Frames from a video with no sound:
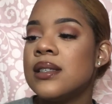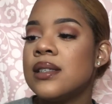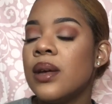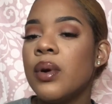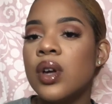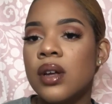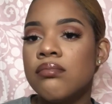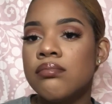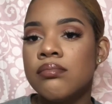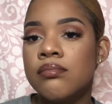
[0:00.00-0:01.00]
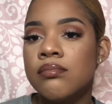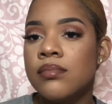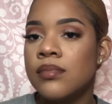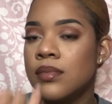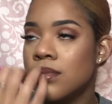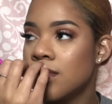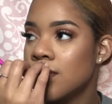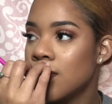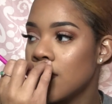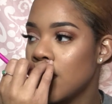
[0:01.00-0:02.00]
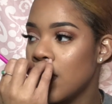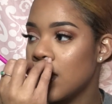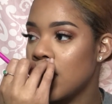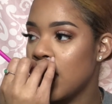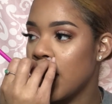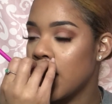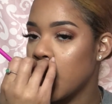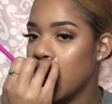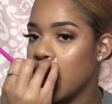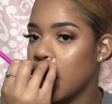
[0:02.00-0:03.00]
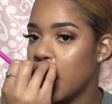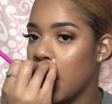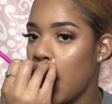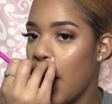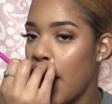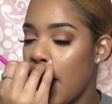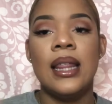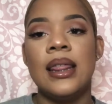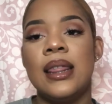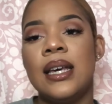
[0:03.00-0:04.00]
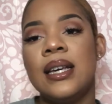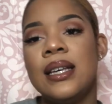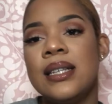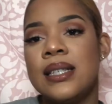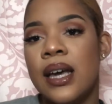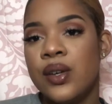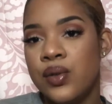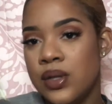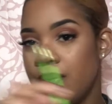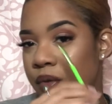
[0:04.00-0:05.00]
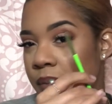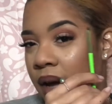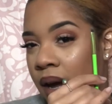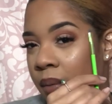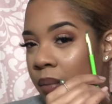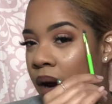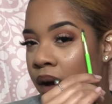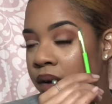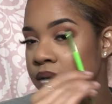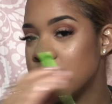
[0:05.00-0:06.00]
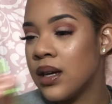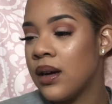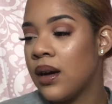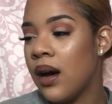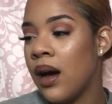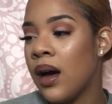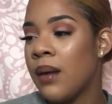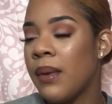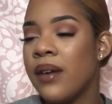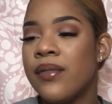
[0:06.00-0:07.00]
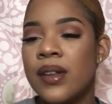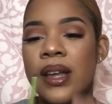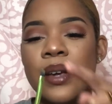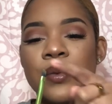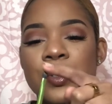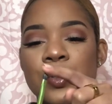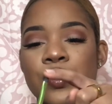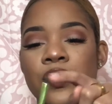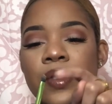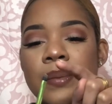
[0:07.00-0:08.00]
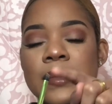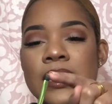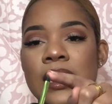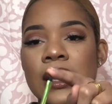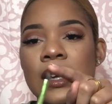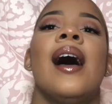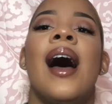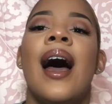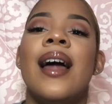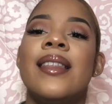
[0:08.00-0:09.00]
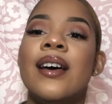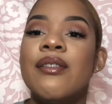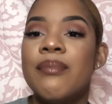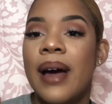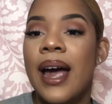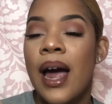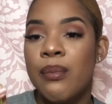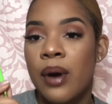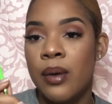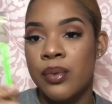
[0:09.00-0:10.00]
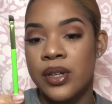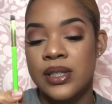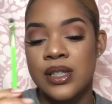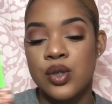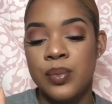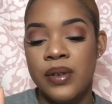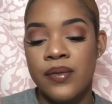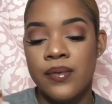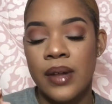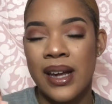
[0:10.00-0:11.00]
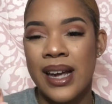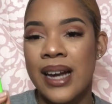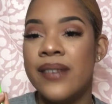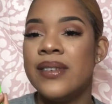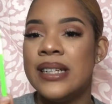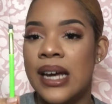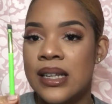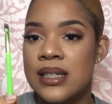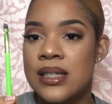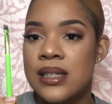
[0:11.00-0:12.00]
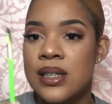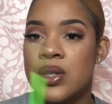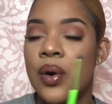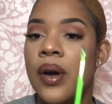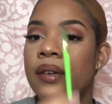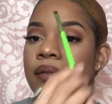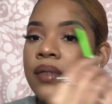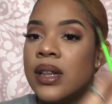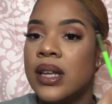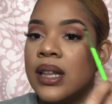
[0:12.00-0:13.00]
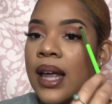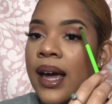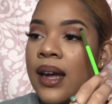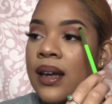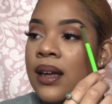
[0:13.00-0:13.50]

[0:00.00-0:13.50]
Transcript: they were good. I'm not gonna lie, they were good. This, I use them for my eyebrows. I feel like it was too flimsy. I love my eyebrow brushes to be like kind of dense, so it really like